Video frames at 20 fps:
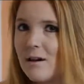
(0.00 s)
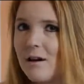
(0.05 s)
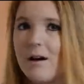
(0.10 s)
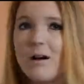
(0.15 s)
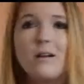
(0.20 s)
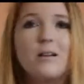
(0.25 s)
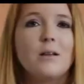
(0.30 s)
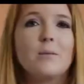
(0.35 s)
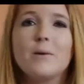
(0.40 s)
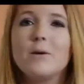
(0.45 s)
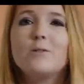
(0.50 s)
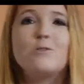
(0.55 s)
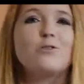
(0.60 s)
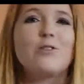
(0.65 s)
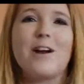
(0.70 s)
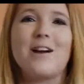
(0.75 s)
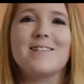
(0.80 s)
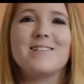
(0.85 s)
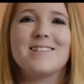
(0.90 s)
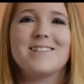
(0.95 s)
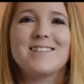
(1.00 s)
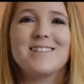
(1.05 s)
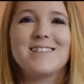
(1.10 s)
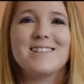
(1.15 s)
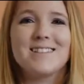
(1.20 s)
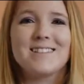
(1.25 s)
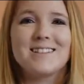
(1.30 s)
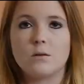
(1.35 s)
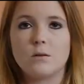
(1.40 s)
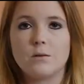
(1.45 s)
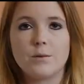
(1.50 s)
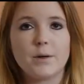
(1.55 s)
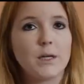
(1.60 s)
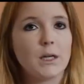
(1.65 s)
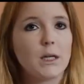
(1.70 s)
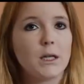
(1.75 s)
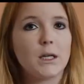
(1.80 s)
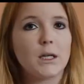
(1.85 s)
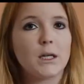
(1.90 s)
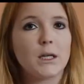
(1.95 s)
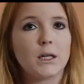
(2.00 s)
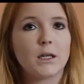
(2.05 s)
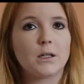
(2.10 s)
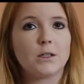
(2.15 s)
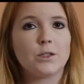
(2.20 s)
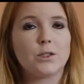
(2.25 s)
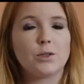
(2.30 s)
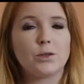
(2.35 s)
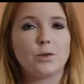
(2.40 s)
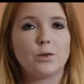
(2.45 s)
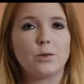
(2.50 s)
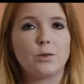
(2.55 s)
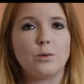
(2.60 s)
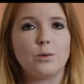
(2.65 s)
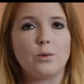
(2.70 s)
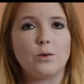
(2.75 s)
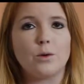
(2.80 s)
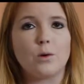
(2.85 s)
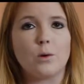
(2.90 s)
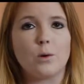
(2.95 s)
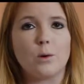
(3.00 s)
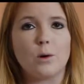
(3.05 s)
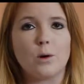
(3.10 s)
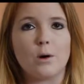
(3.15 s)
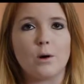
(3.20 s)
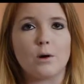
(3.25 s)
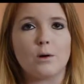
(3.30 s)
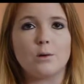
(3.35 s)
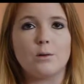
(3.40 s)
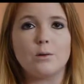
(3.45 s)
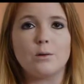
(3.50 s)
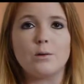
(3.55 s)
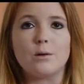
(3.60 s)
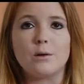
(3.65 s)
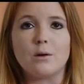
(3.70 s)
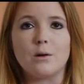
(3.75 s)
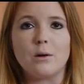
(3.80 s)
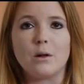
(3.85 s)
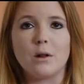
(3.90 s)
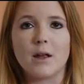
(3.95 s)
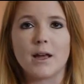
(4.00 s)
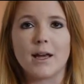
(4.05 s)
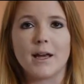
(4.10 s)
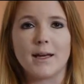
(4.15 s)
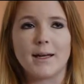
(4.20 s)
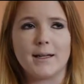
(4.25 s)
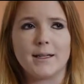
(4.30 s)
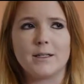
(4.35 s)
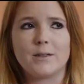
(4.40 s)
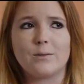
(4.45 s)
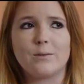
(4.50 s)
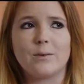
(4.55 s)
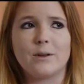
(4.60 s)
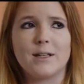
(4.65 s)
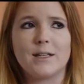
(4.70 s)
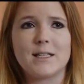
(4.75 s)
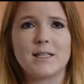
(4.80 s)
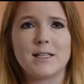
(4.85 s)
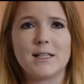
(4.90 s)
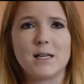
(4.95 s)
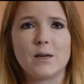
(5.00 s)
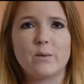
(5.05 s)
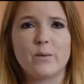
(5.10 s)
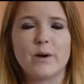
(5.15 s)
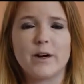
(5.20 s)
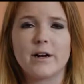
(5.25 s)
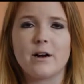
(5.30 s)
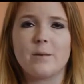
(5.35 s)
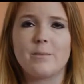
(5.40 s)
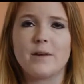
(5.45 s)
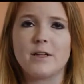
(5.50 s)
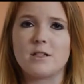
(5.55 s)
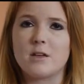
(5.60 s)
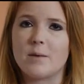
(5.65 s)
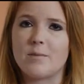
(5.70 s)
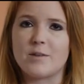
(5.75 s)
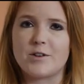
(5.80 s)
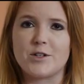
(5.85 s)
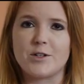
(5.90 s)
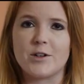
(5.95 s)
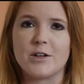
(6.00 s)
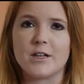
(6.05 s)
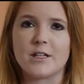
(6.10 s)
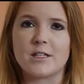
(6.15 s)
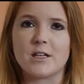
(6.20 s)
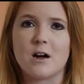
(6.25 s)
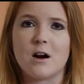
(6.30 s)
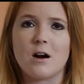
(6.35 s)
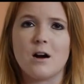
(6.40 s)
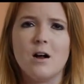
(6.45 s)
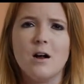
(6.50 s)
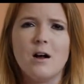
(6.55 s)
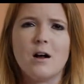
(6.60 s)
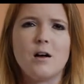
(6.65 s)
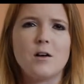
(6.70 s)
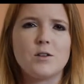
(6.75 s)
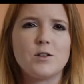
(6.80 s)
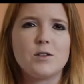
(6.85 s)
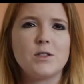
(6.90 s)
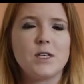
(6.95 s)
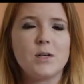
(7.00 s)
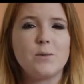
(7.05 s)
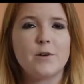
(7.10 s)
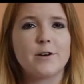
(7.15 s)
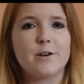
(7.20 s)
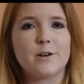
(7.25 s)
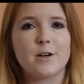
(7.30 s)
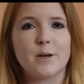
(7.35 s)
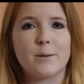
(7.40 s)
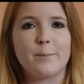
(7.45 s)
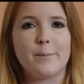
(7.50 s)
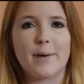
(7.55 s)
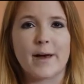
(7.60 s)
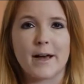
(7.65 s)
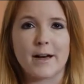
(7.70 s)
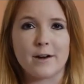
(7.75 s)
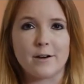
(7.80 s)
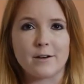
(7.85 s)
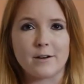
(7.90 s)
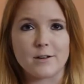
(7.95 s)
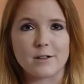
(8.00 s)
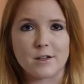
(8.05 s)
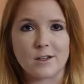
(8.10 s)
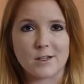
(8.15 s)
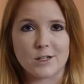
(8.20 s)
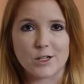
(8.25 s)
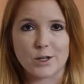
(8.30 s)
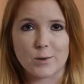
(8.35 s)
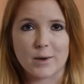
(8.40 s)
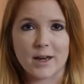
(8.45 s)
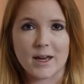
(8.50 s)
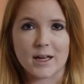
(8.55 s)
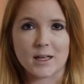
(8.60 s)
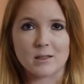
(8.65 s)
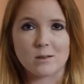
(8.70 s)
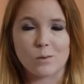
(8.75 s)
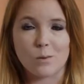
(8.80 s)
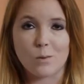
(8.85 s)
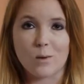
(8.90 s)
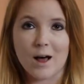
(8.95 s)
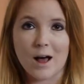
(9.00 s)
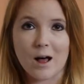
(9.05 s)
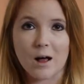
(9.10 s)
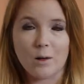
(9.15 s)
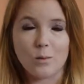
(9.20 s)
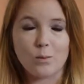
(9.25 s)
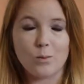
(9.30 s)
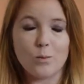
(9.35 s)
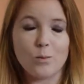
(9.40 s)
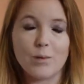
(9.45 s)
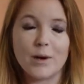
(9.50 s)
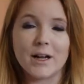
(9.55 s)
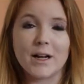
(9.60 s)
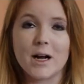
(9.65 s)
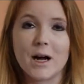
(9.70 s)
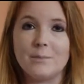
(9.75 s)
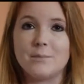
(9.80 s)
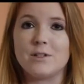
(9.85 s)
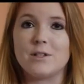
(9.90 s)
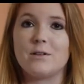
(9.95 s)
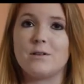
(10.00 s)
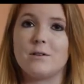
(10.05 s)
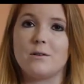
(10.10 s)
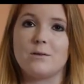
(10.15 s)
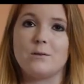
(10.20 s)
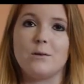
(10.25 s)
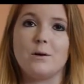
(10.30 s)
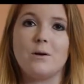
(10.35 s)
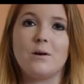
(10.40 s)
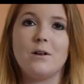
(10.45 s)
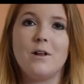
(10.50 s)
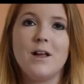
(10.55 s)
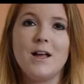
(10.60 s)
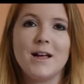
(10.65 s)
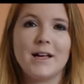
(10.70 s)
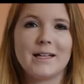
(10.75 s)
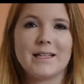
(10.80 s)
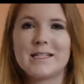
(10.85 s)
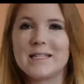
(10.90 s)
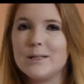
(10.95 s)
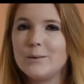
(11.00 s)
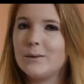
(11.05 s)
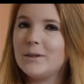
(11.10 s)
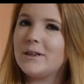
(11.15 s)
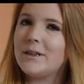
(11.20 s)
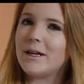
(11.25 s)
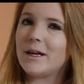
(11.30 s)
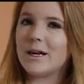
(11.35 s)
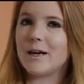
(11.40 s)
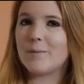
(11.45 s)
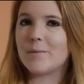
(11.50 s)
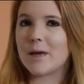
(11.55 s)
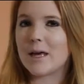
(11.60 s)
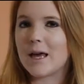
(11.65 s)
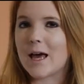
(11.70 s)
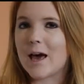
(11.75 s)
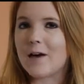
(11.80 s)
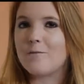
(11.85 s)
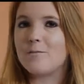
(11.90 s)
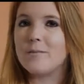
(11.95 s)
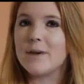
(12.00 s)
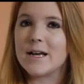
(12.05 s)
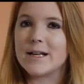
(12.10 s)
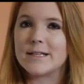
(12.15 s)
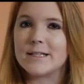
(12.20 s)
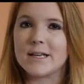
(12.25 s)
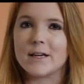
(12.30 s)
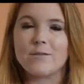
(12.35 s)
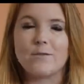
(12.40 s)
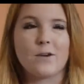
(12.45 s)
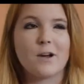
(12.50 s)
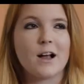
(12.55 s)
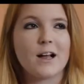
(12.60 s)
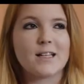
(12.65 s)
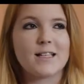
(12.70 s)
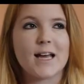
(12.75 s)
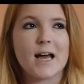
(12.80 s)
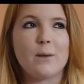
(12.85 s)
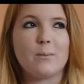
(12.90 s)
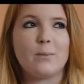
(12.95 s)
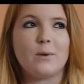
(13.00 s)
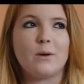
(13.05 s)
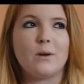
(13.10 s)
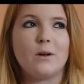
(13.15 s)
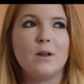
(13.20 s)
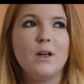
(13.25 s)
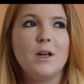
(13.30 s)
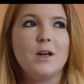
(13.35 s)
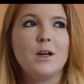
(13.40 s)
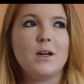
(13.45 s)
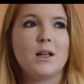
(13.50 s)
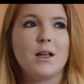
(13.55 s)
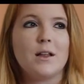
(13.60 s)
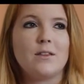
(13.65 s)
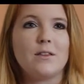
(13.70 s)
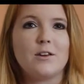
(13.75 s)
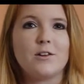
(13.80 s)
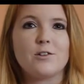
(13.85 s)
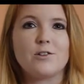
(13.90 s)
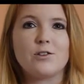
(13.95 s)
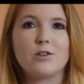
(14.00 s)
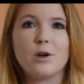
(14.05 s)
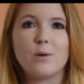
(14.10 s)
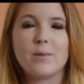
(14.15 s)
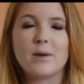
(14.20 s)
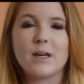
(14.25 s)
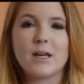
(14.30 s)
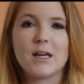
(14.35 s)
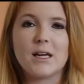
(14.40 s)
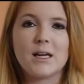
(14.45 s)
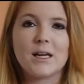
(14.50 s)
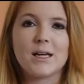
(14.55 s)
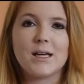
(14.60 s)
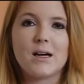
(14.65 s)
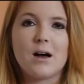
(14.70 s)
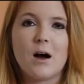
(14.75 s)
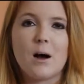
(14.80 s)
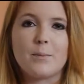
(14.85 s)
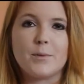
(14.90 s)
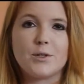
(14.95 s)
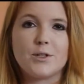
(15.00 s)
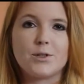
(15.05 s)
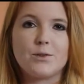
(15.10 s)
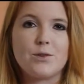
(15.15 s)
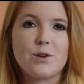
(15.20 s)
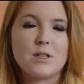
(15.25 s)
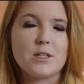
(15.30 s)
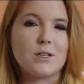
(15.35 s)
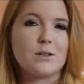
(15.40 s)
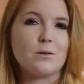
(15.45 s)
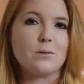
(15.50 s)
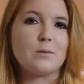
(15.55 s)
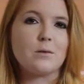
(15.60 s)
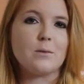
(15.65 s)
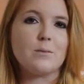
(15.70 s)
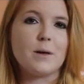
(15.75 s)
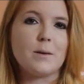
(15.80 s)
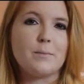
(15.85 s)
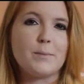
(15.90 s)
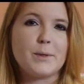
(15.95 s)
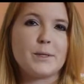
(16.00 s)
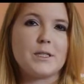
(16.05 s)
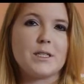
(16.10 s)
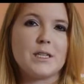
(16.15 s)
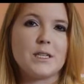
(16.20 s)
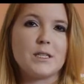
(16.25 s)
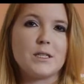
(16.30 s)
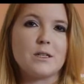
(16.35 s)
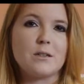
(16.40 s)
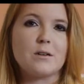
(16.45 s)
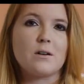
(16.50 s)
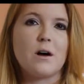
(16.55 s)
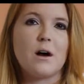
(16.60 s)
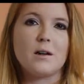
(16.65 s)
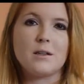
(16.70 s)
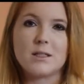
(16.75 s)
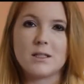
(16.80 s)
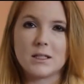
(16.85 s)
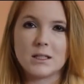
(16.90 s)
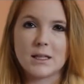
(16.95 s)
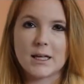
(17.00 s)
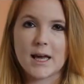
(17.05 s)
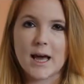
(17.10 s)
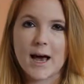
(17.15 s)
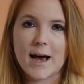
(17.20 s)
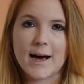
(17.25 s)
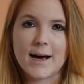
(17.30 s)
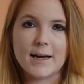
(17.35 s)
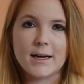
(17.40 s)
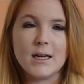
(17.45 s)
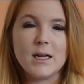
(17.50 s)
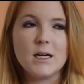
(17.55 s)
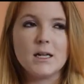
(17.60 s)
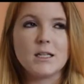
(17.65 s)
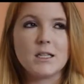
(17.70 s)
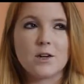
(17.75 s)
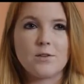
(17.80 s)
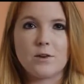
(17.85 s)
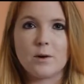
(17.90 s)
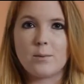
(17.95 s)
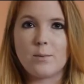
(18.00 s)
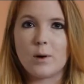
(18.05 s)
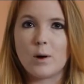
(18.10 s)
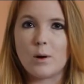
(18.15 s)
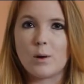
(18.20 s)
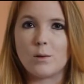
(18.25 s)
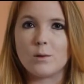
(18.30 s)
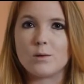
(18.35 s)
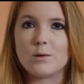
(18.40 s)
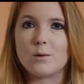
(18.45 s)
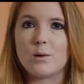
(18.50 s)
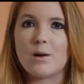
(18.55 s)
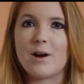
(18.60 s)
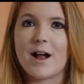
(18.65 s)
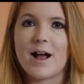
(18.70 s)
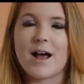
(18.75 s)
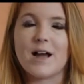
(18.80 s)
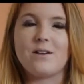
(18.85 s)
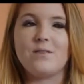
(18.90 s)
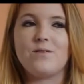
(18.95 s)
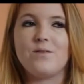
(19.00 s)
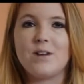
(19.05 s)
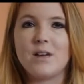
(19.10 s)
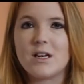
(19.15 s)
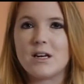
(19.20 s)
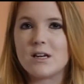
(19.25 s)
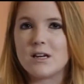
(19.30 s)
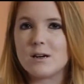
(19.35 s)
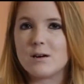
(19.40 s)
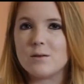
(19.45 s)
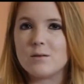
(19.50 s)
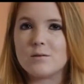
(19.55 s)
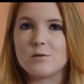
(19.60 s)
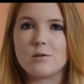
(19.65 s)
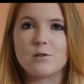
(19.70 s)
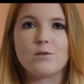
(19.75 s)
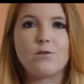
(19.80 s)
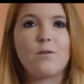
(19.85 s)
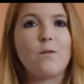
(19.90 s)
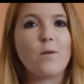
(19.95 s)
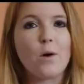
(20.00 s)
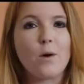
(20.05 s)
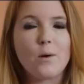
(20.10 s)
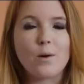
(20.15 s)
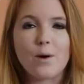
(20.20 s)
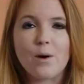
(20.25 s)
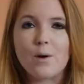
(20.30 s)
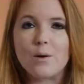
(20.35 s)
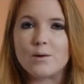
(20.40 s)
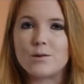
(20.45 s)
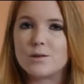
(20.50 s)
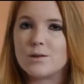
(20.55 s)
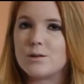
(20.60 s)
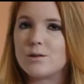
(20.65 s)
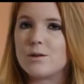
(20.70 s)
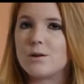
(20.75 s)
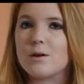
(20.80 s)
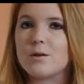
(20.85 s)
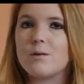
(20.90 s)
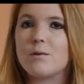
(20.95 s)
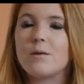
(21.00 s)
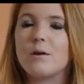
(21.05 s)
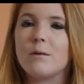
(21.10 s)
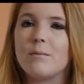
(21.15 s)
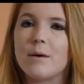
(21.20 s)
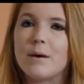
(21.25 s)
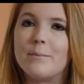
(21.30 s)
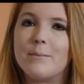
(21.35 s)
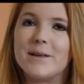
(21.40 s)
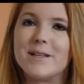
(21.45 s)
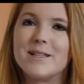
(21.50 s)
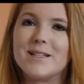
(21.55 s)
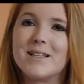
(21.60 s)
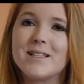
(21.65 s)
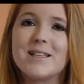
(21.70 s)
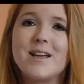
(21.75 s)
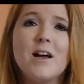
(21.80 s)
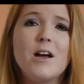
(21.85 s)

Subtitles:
all about trust. So really look into your Google and really see where your missed opportunities are. Also see what your competitors are doing as well when it comes to their Google, and see what they may have missed. Like for example, there's so many opportunities in Google My Business to constantly add different posts or add videos or photos to your Google My Business.